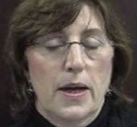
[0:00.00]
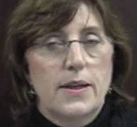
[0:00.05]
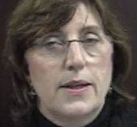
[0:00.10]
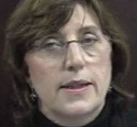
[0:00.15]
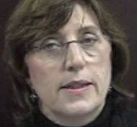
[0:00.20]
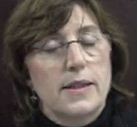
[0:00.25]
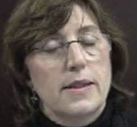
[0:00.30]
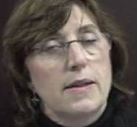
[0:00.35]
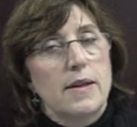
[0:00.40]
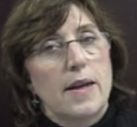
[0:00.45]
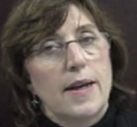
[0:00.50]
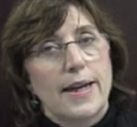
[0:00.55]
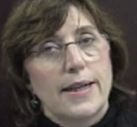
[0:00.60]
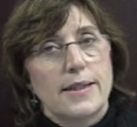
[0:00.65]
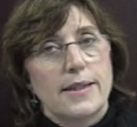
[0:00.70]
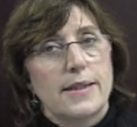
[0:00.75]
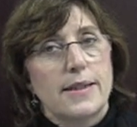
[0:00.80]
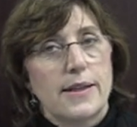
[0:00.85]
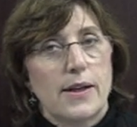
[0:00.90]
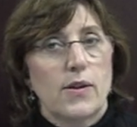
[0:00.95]
Doesn't
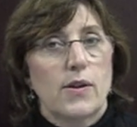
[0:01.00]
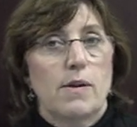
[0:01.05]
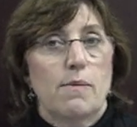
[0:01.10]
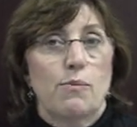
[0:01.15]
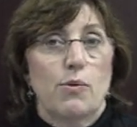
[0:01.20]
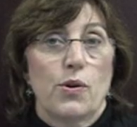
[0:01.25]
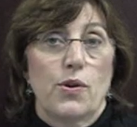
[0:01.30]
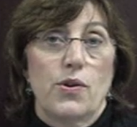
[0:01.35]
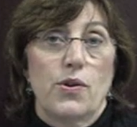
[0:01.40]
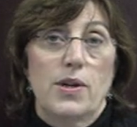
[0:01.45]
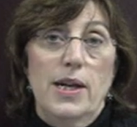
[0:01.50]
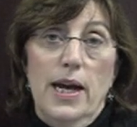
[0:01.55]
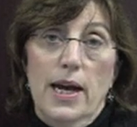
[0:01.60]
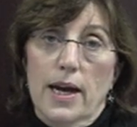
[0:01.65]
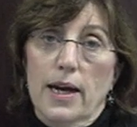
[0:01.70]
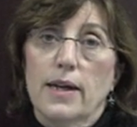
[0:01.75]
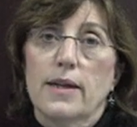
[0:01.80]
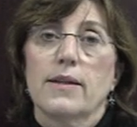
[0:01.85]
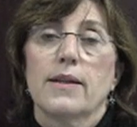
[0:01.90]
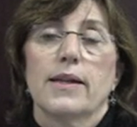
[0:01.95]
necessarily
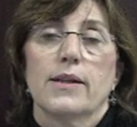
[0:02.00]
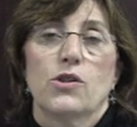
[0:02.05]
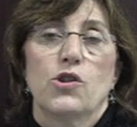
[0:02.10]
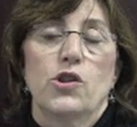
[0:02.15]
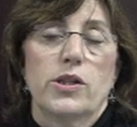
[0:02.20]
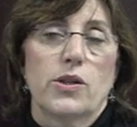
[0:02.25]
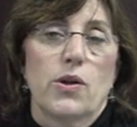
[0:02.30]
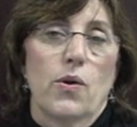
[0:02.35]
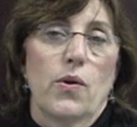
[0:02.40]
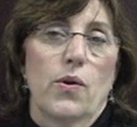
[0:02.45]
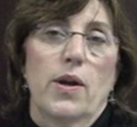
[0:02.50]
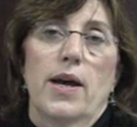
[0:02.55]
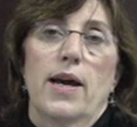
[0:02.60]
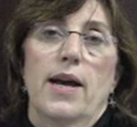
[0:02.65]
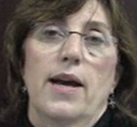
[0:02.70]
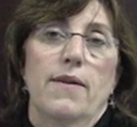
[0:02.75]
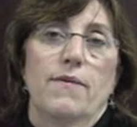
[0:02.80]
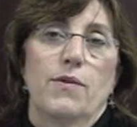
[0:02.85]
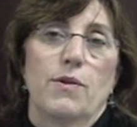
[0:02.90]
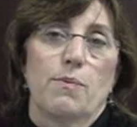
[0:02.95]
predict that she's going to
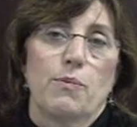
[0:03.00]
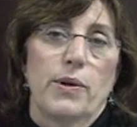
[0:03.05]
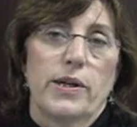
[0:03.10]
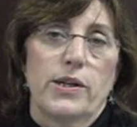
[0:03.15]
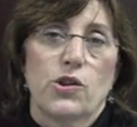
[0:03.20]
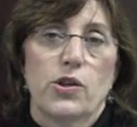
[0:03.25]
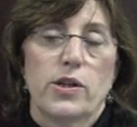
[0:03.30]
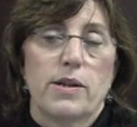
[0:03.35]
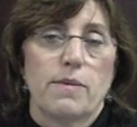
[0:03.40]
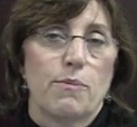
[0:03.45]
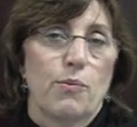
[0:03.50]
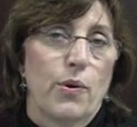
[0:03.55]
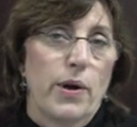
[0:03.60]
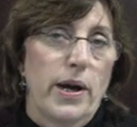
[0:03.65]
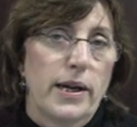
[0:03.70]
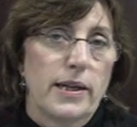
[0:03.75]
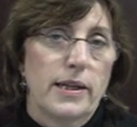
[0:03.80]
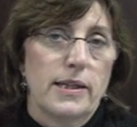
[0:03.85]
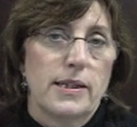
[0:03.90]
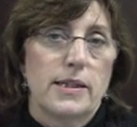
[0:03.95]
have depression in
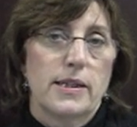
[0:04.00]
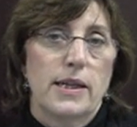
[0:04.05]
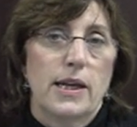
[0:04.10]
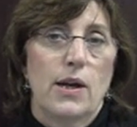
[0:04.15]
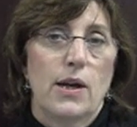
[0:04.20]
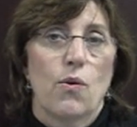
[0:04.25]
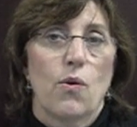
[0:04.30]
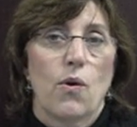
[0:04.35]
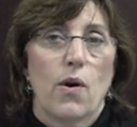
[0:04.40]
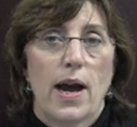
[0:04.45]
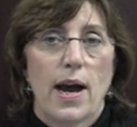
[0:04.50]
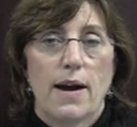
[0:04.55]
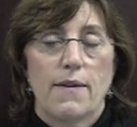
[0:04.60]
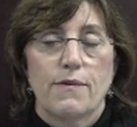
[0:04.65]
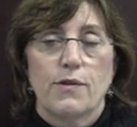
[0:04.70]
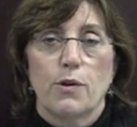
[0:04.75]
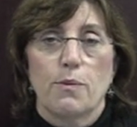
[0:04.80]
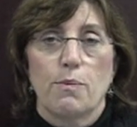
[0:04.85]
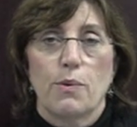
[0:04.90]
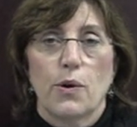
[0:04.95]
pregnancy or
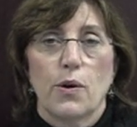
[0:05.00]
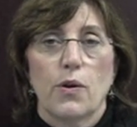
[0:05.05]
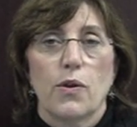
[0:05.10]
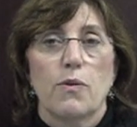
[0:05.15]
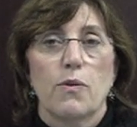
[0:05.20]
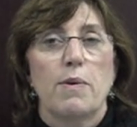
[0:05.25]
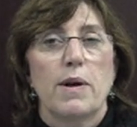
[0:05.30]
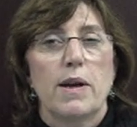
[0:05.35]
after birth,